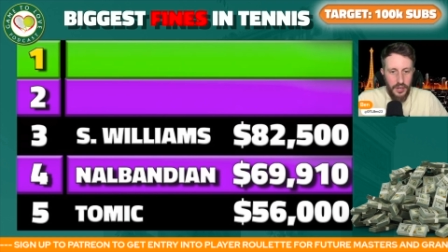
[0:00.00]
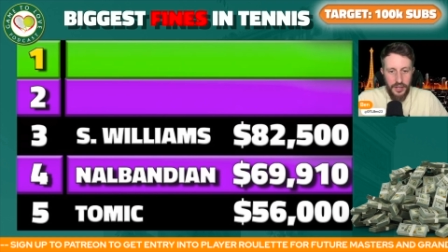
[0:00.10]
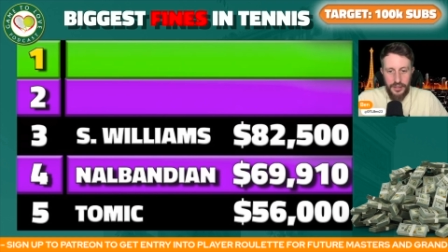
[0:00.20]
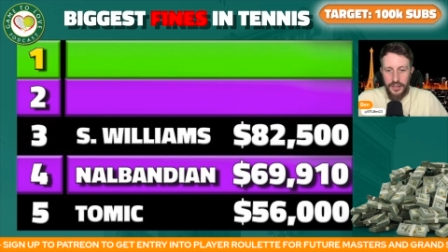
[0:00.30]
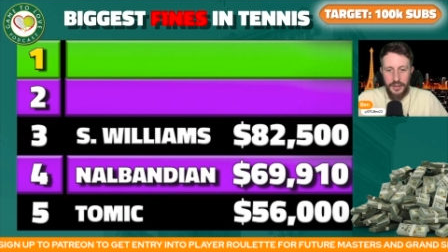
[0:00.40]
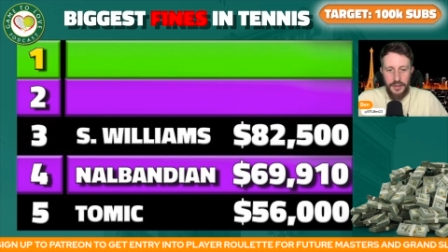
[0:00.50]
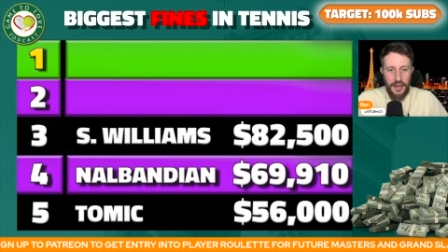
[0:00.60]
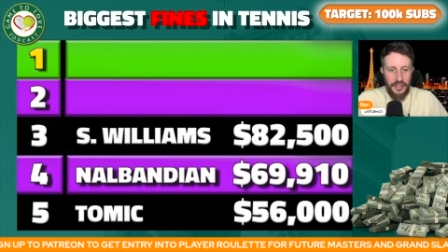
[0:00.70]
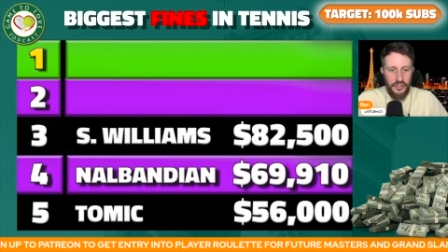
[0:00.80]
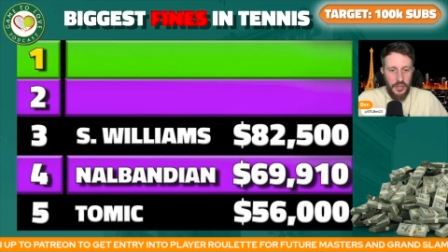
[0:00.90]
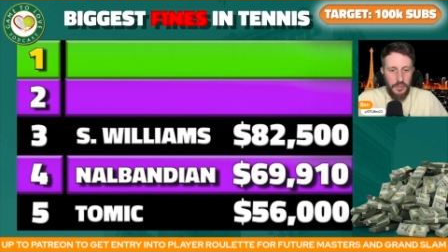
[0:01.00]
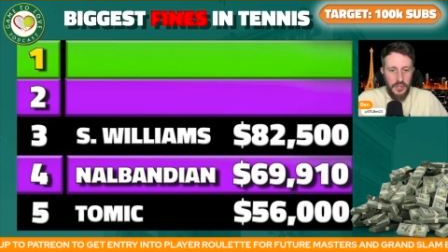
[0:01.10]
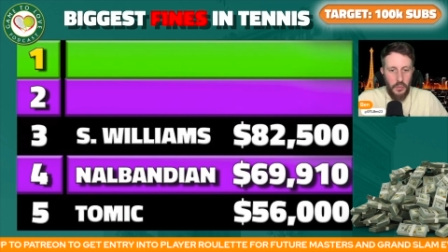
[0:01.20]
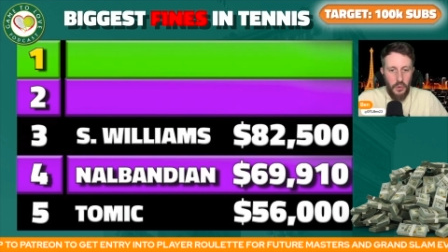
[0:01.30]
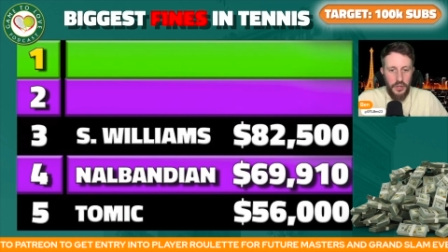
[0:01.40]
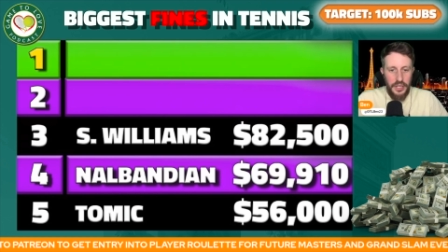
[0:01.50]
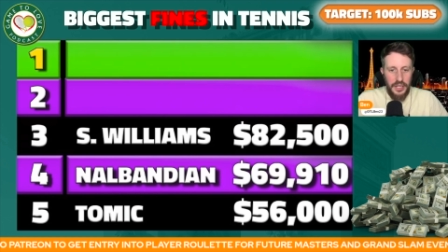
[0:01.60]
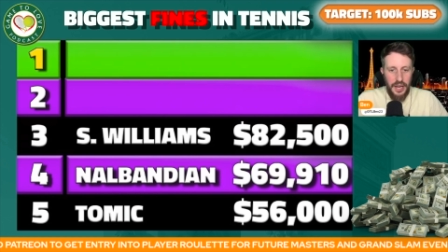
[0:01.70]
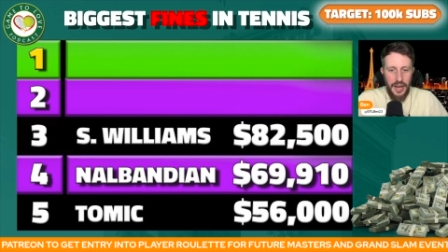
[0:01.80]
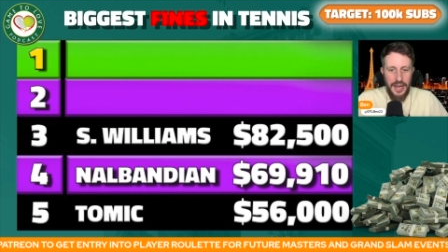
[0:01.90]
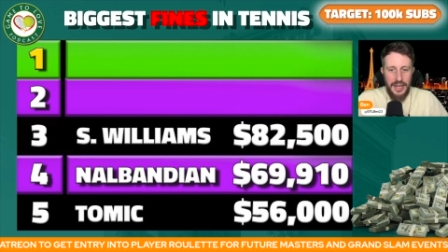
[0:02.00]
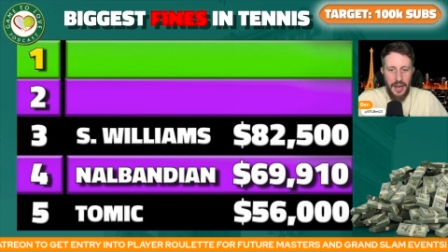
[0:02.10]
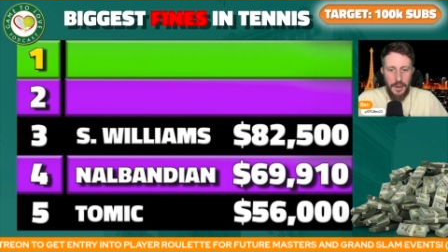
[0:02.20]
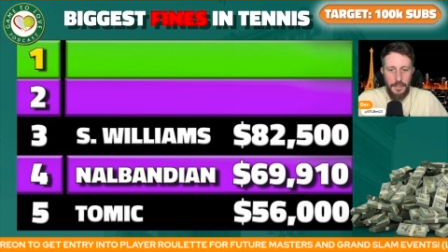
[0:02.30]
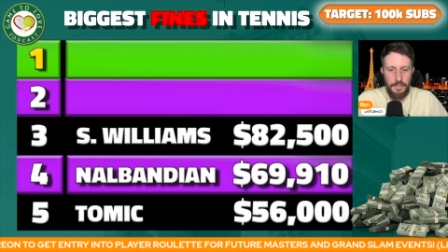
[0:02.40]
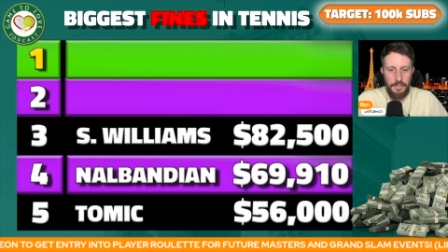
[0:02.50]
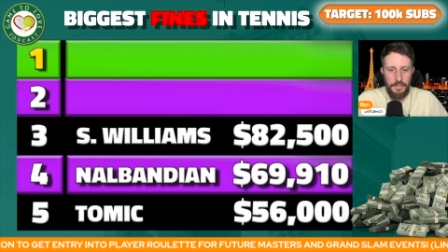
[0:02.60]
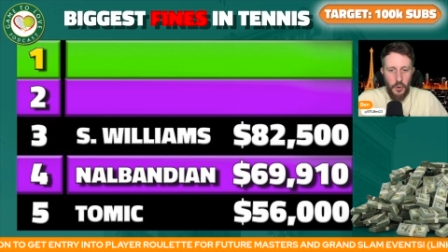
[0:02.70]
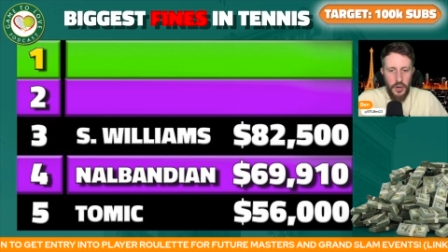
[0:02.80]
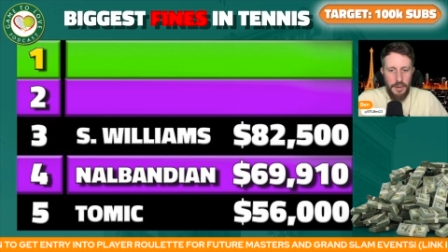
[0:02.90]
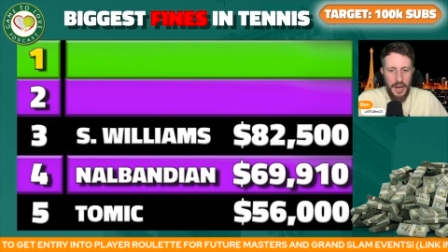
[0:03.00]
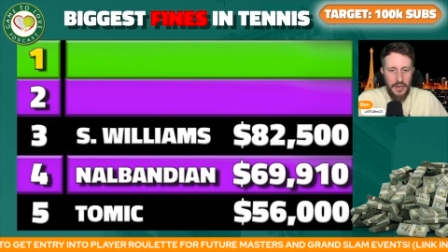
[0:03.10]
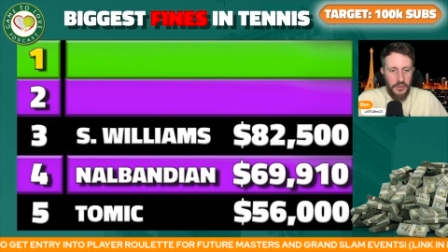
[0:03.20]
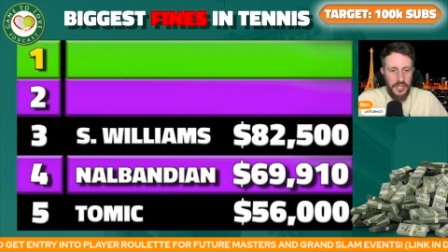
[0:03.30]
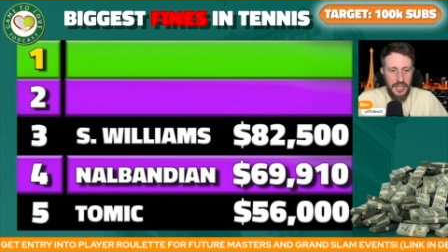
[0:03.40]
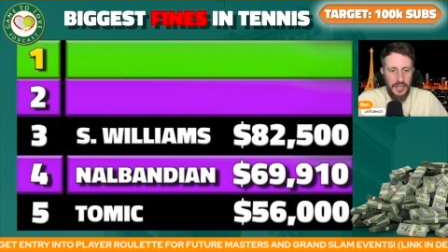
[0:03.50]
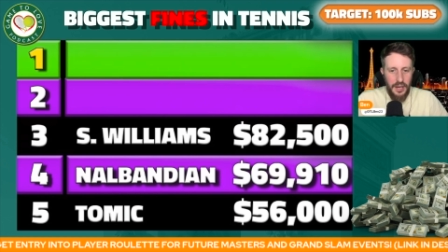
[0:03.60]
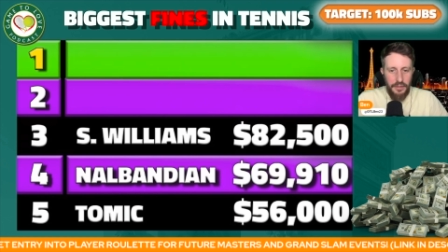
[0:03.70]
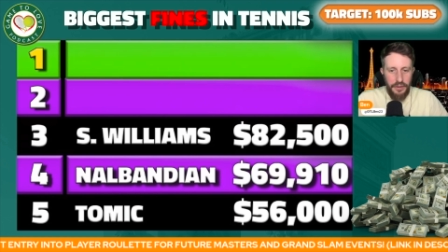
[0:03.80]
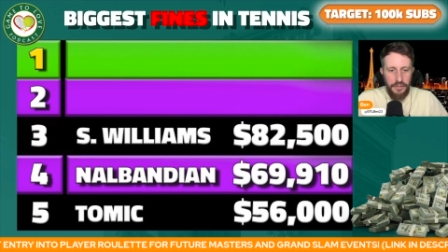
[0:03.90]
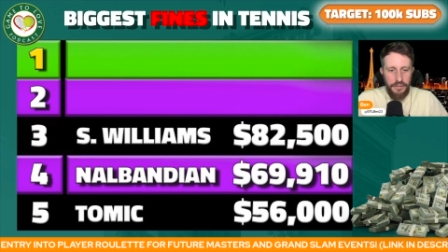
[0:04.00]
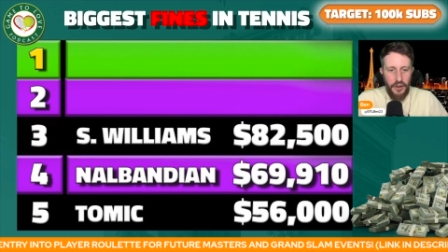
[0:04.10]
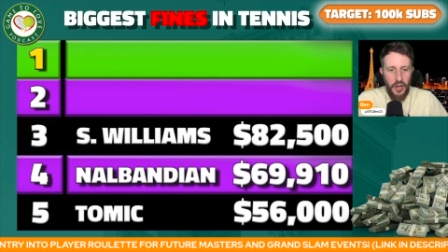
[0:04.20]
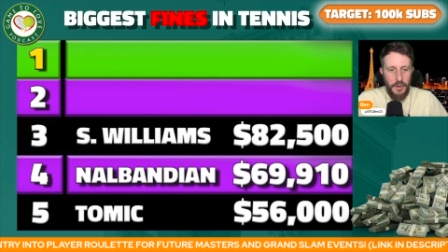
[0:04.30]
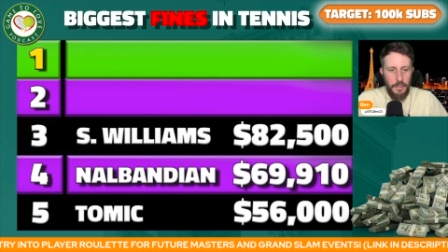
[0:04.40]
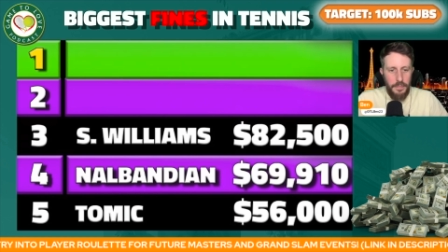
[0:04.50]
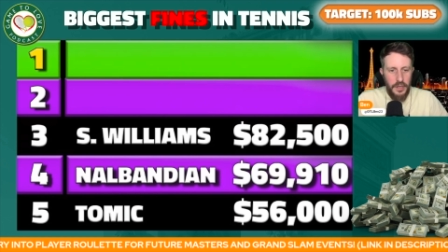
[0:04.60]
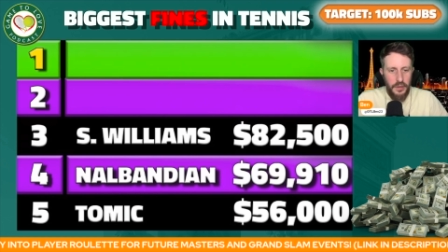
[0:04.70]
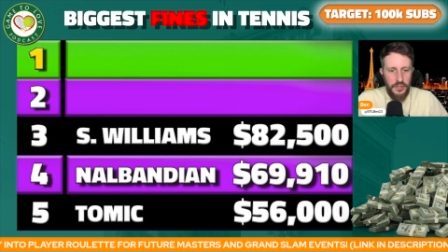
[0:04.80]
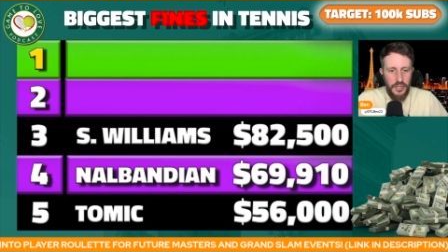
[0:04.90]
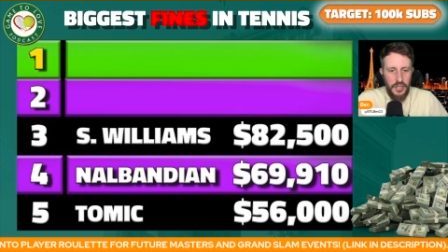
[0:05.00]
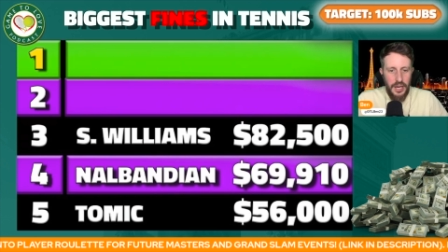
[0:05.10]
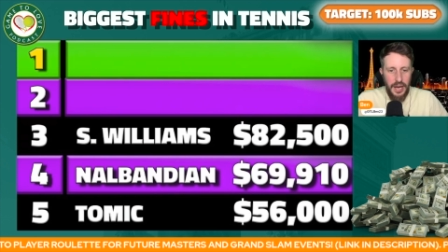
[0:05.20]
And she was awarded a point penalty for the verbal abuse.